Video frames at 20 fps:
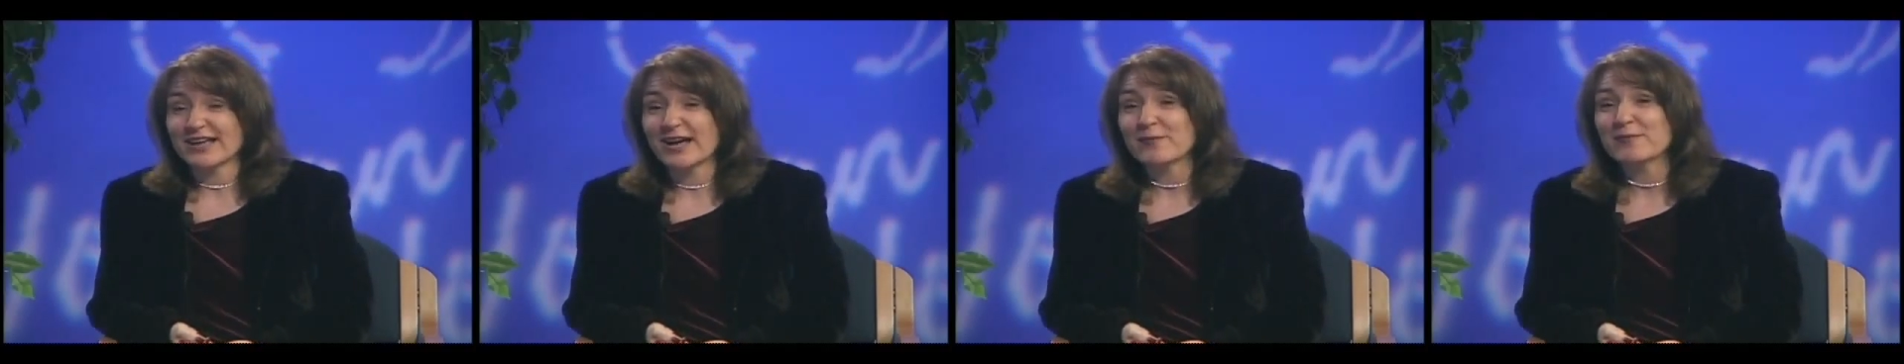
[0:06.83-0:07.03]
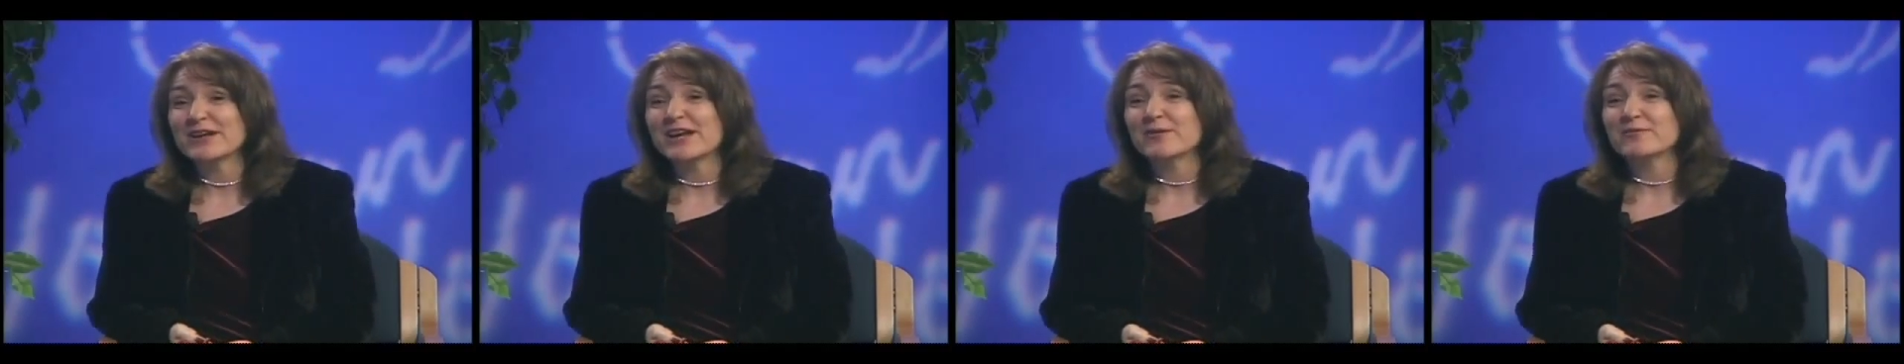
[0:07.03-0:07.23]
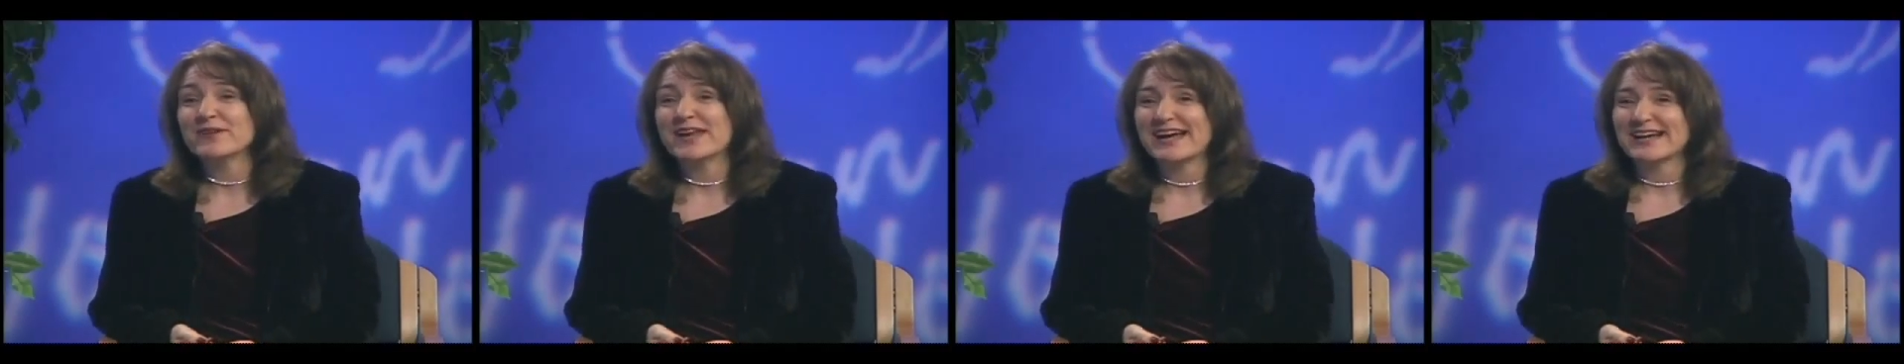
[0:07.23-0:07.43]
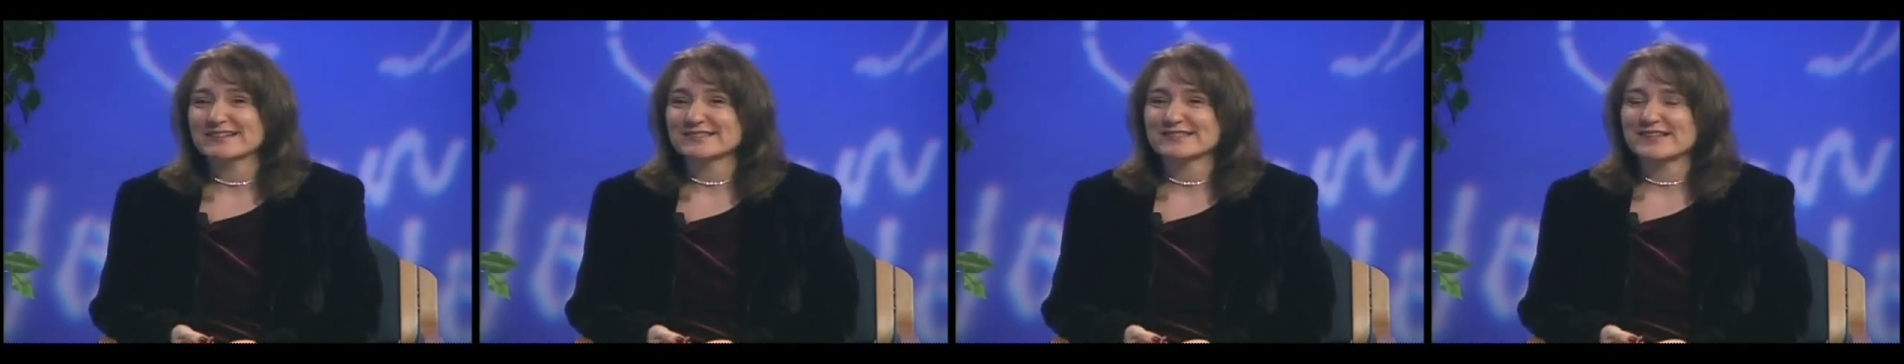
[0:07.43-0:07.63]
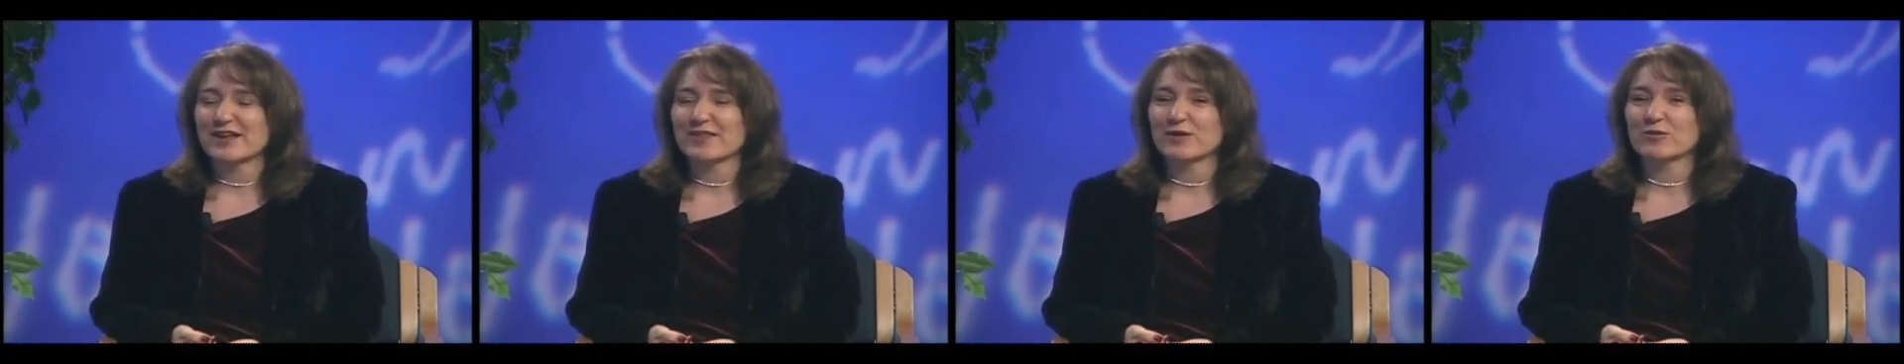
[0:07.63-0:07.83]
Coming up
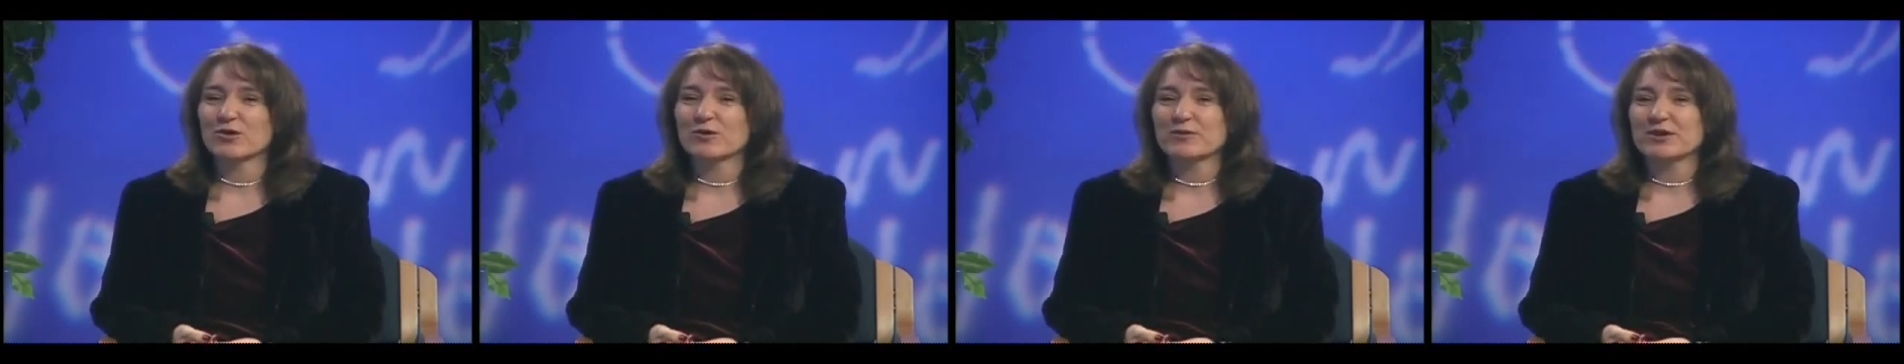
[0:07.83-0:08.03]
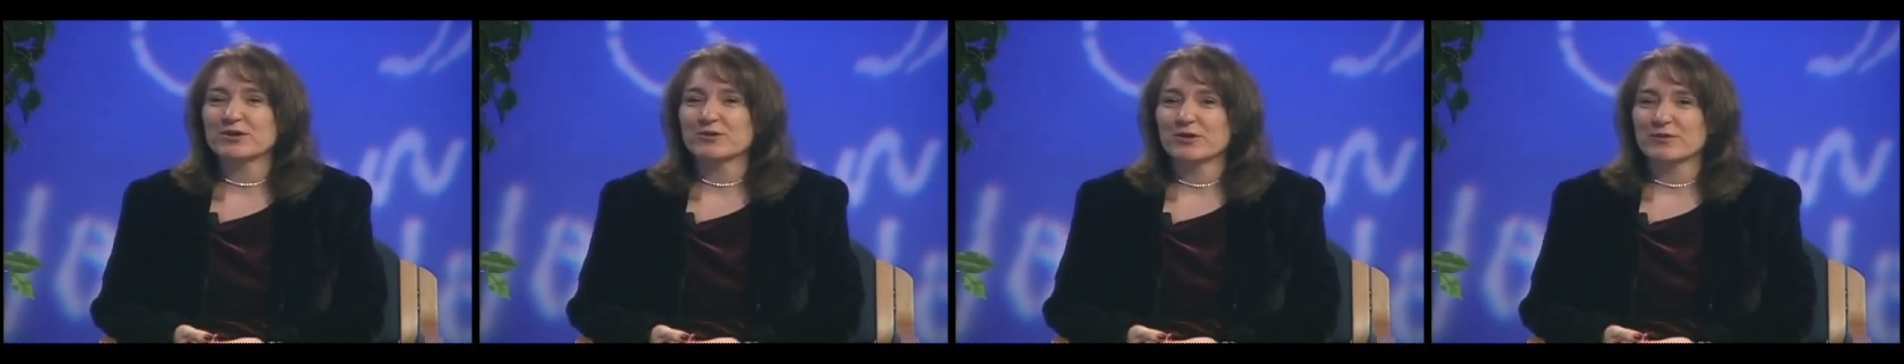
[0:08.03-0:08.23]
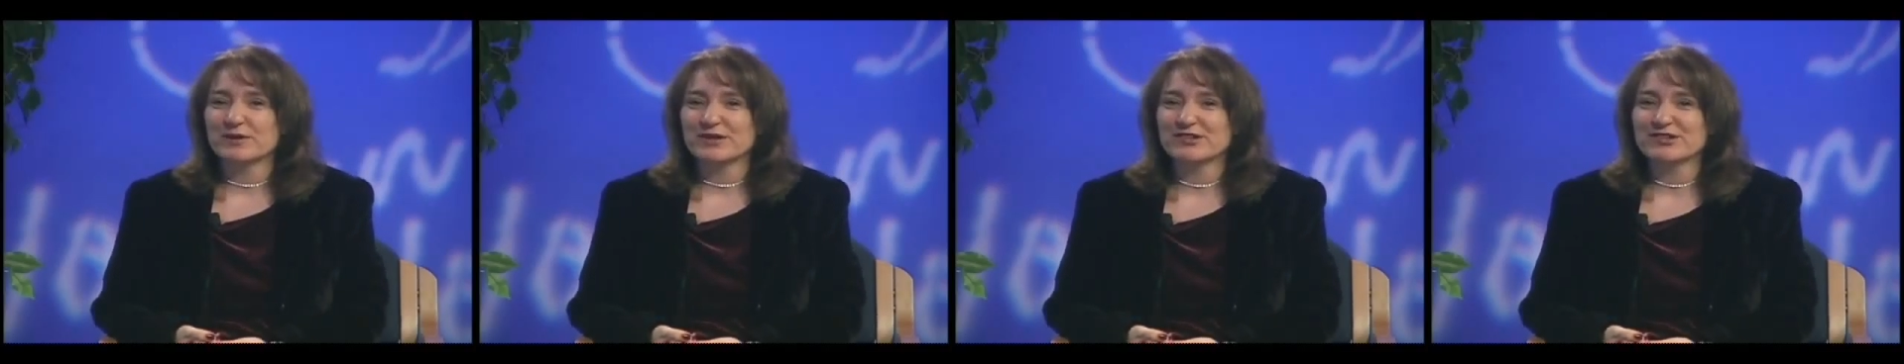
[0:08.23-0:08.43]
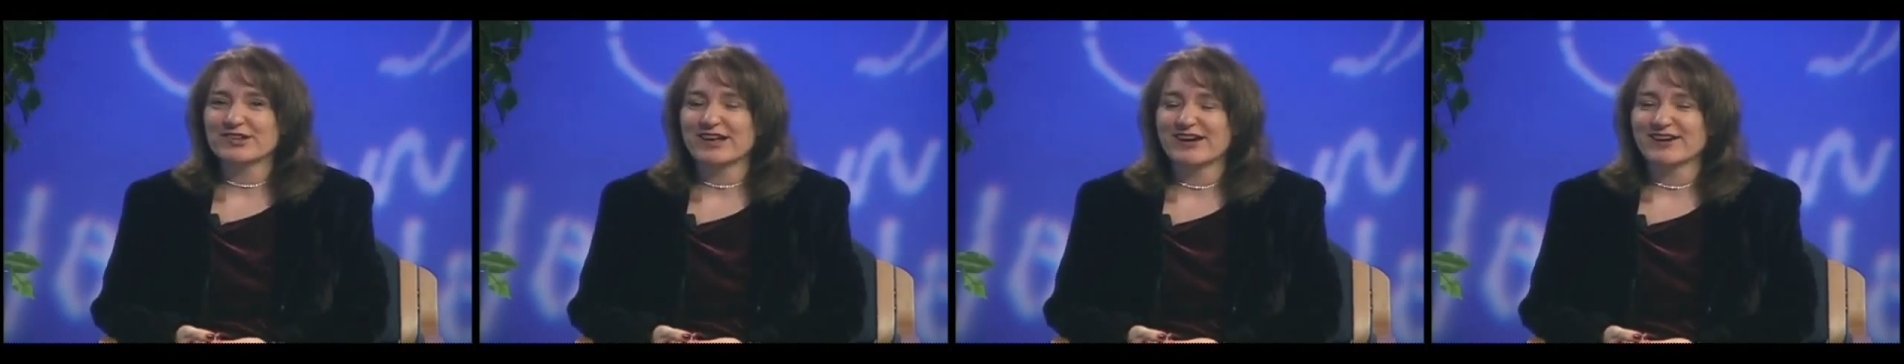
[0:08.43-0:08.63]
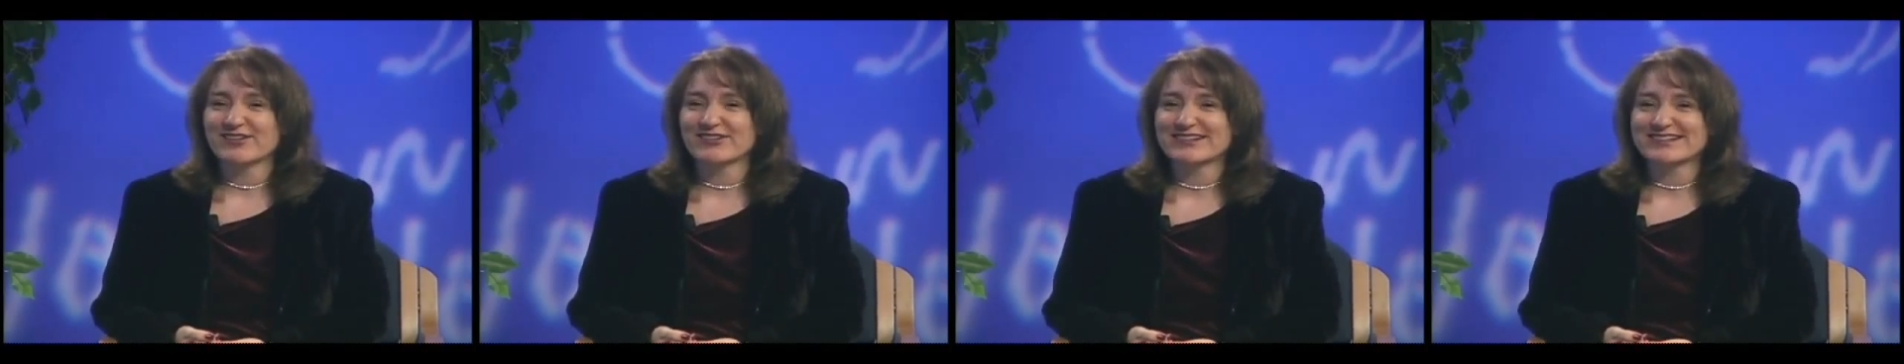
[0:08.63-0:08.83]
next on the Woman to Woman
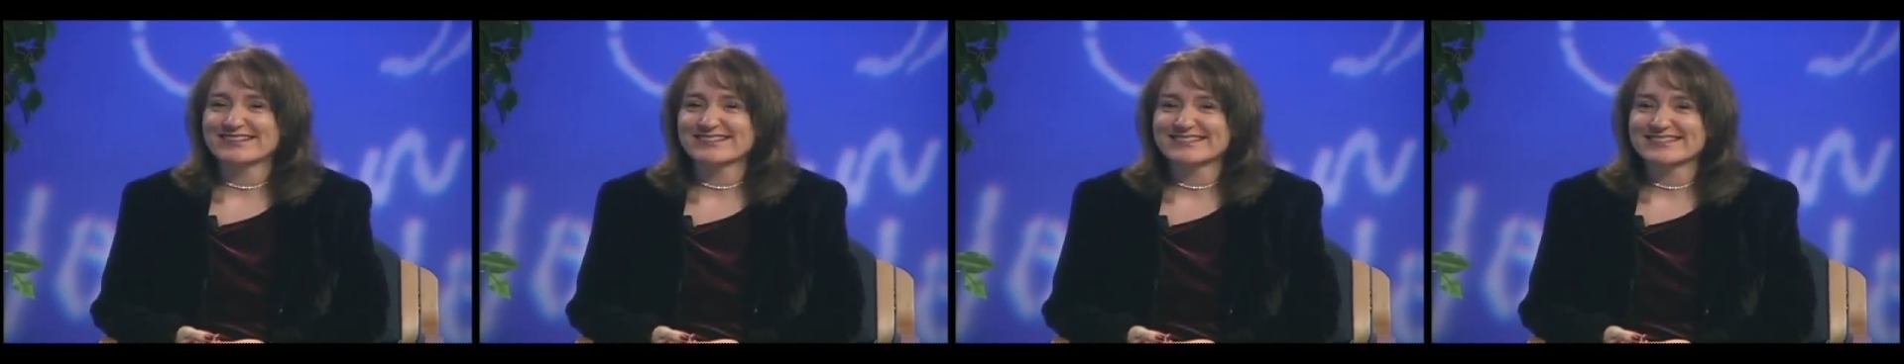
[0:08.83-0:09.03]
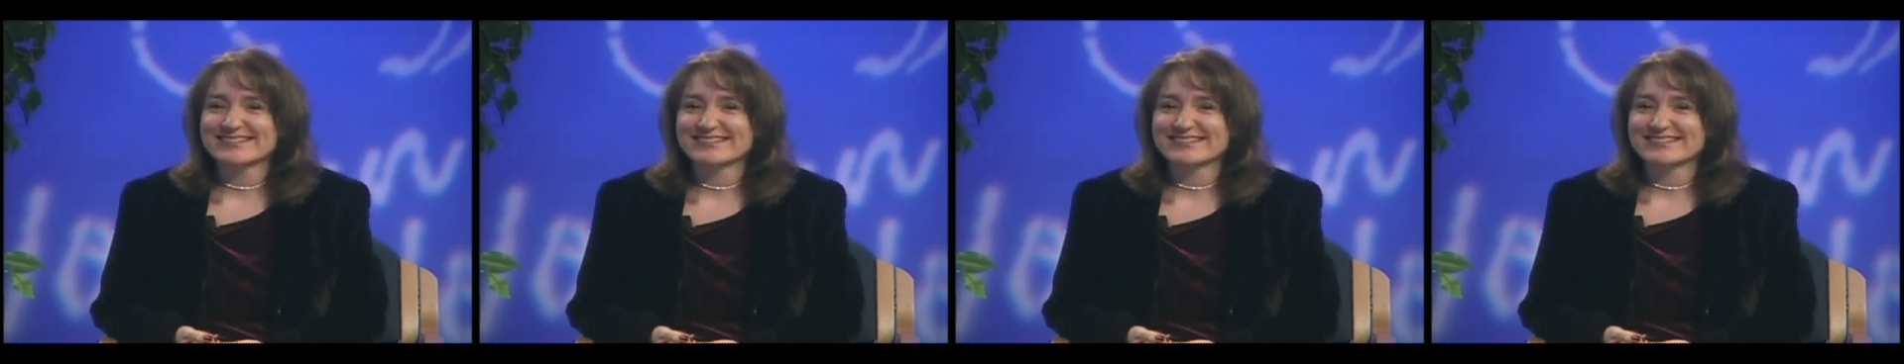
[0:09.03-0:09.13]
Show.